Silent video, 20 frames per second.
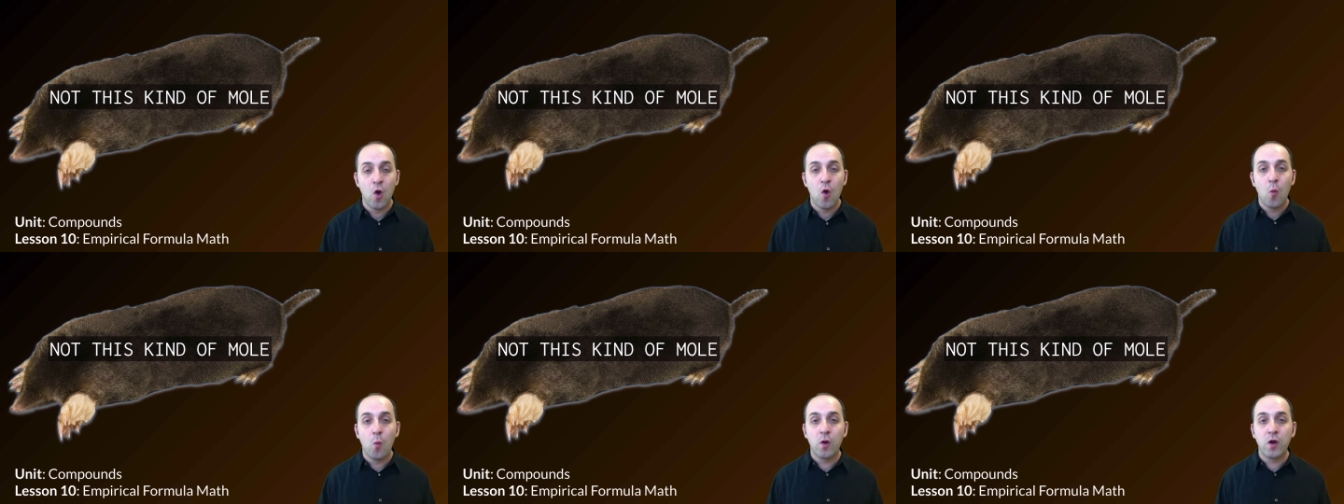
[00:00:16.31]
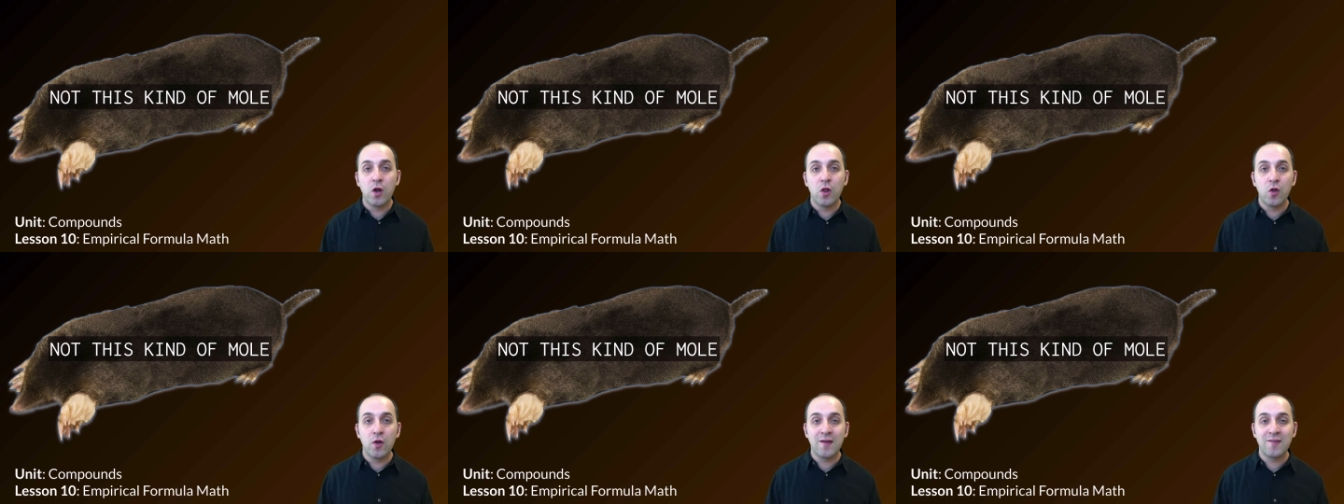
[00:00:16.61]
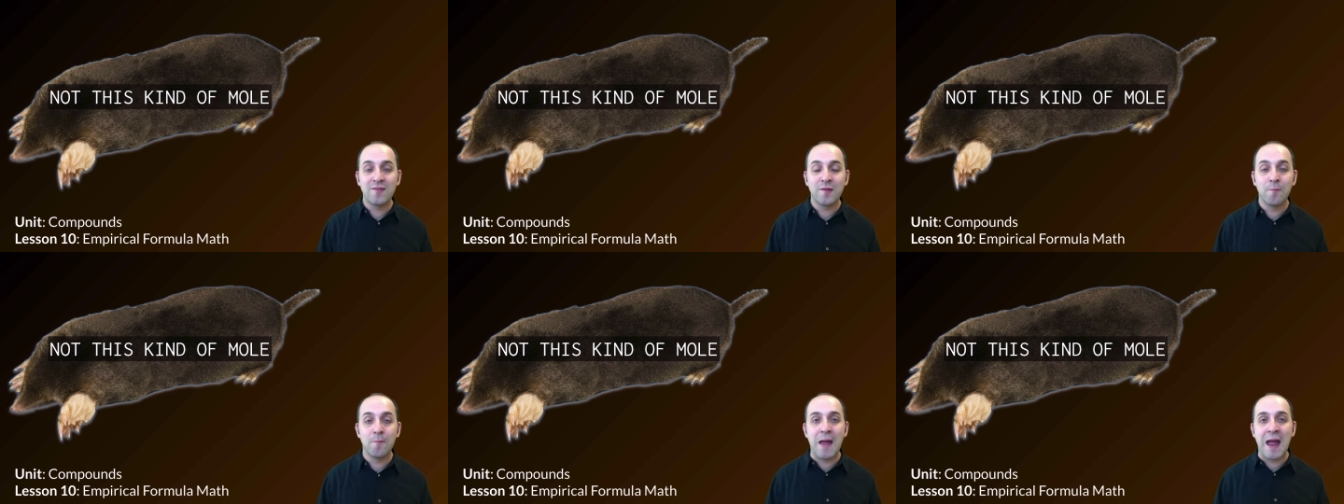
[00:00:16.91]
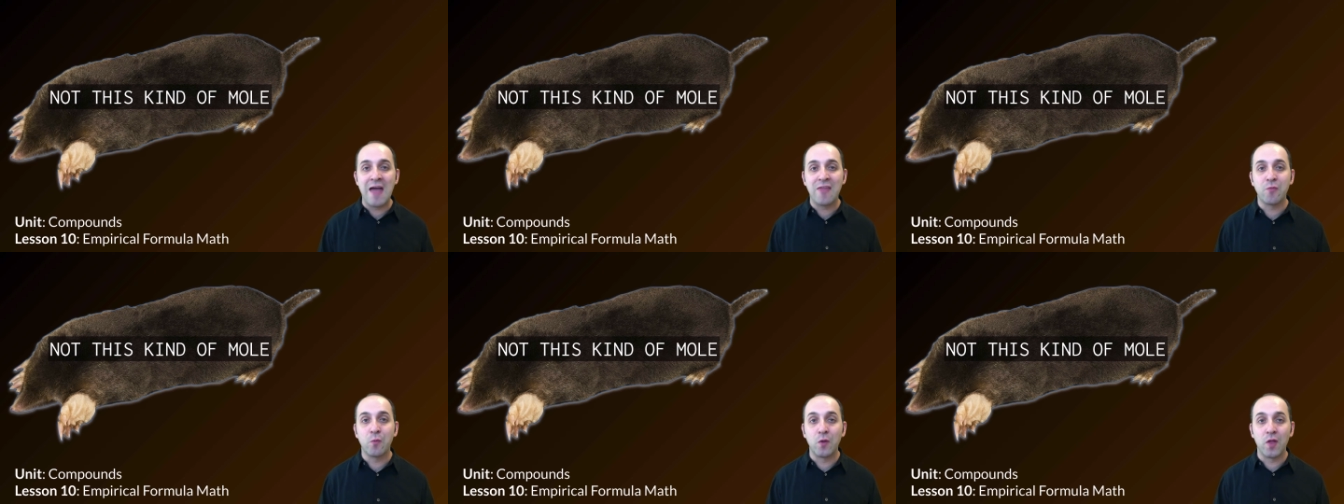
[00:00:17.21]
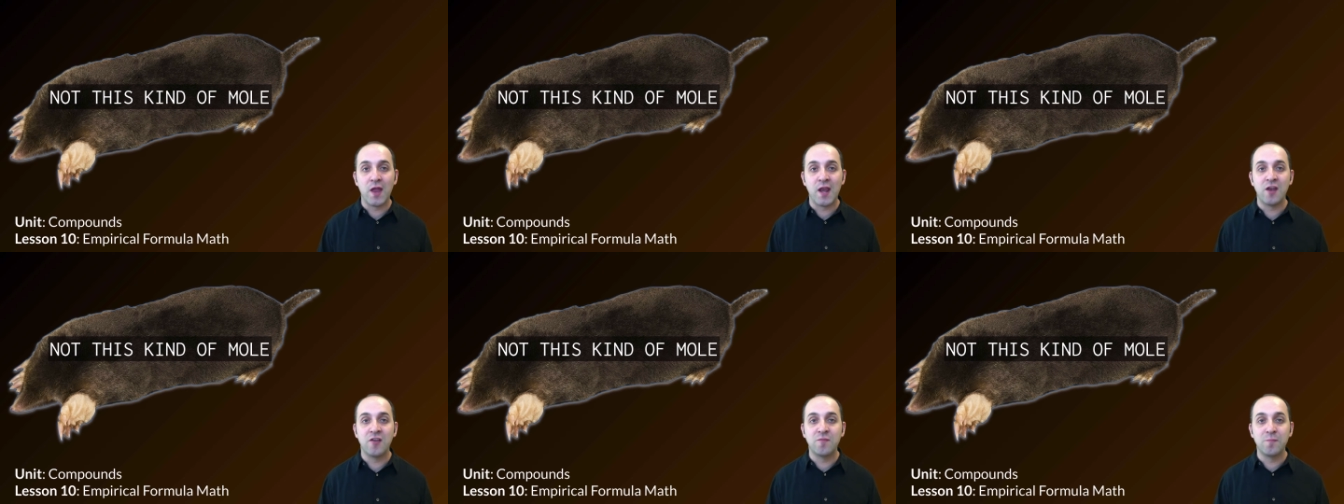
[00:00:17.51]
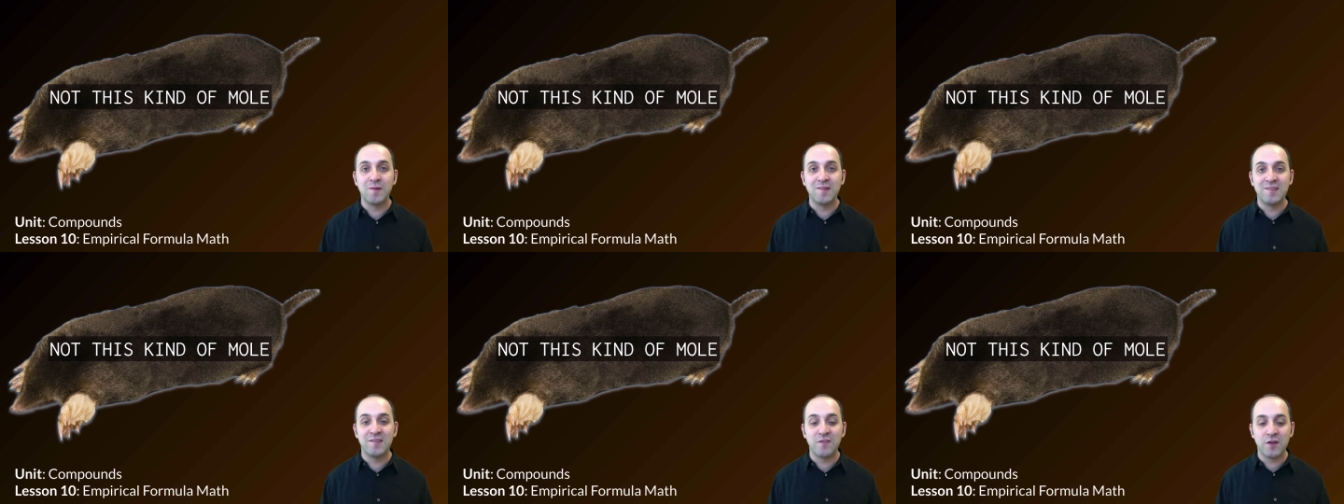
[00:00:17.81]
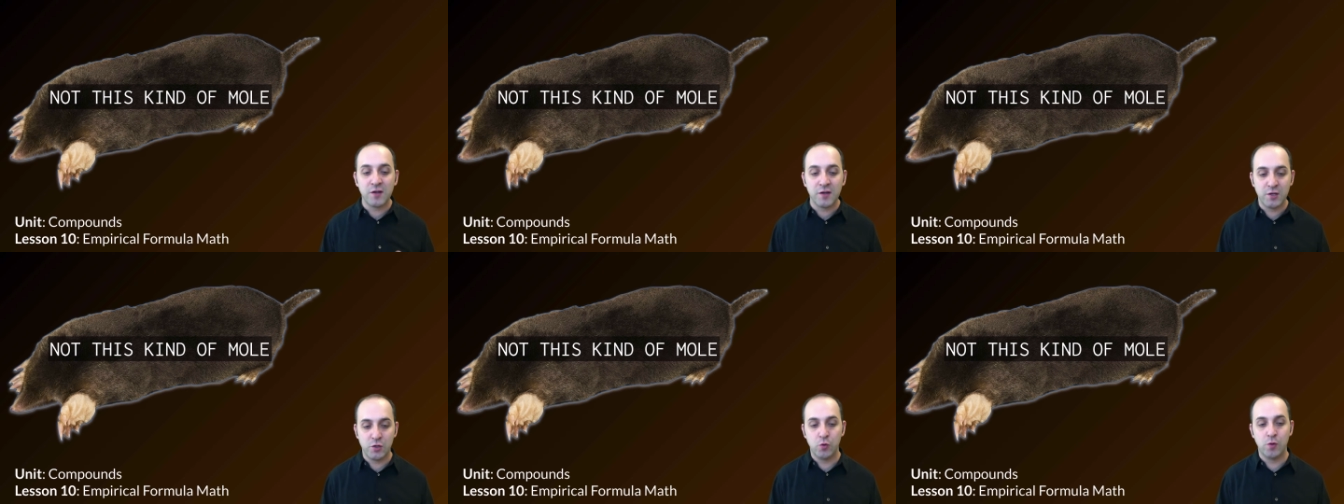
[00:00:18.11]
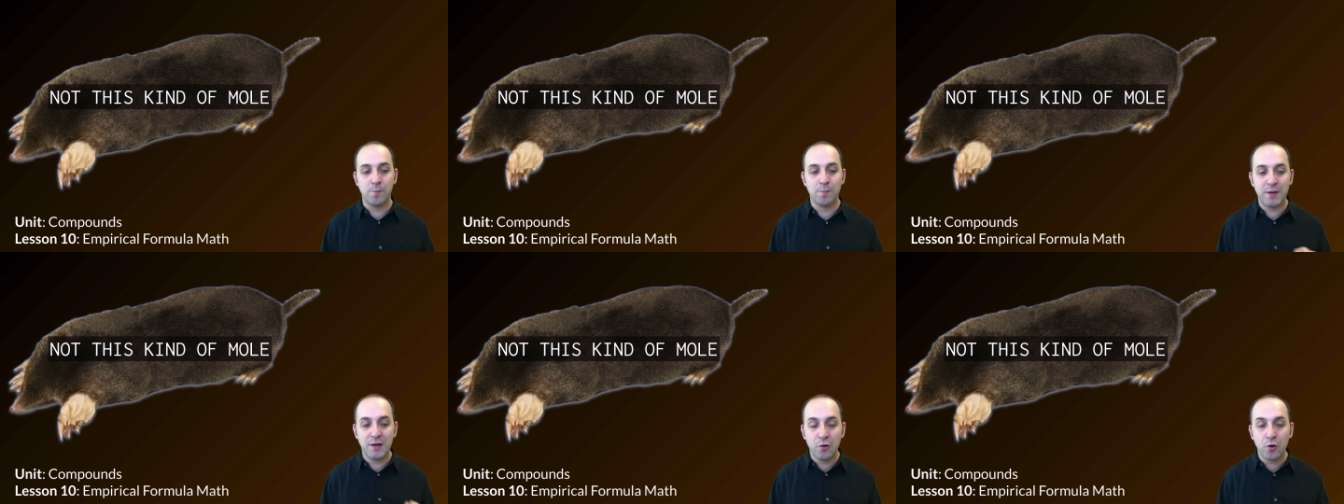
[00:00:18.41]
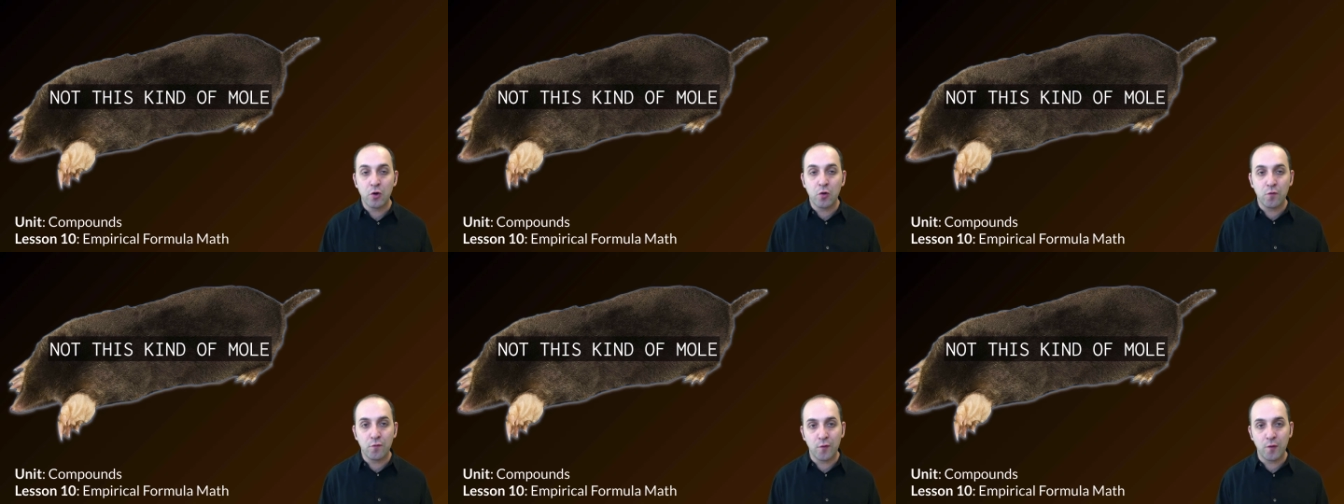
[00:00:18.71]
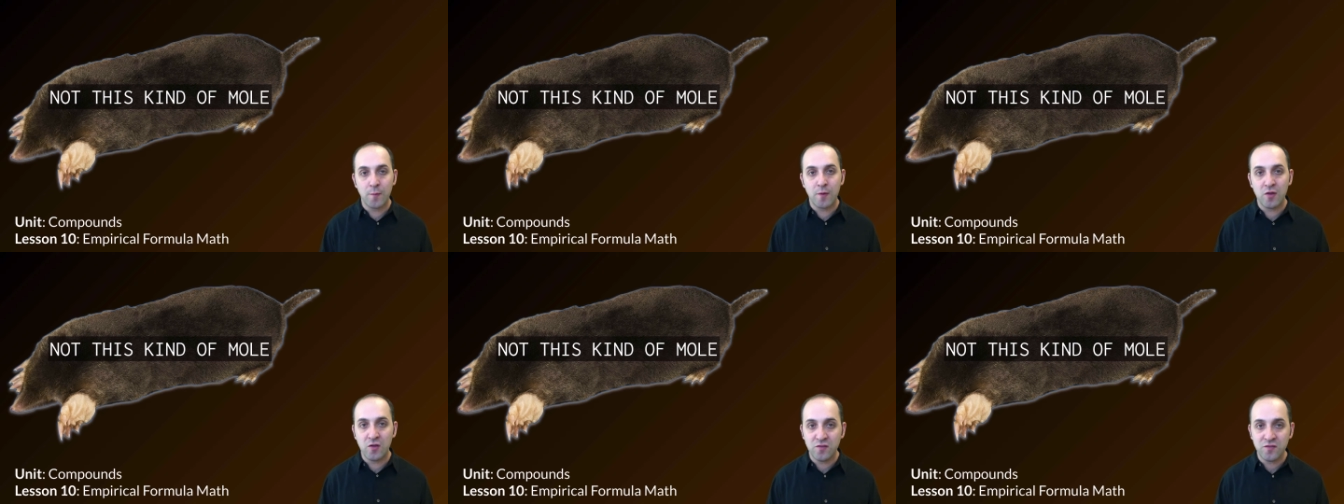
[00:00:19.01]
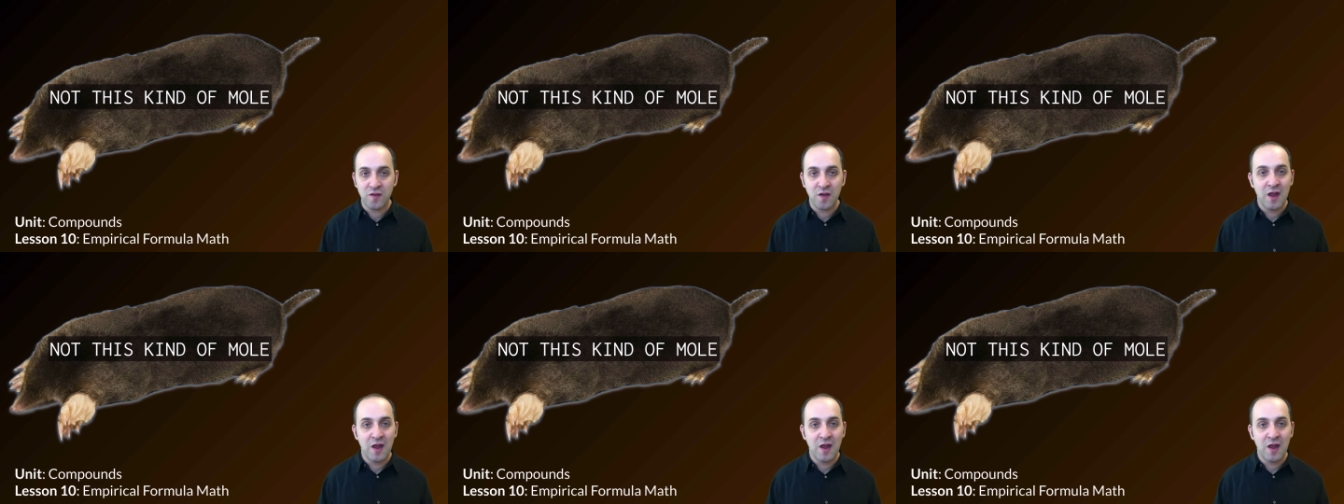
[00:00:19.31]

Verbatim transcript: We're going to look at some math related specifically to empirical formulas,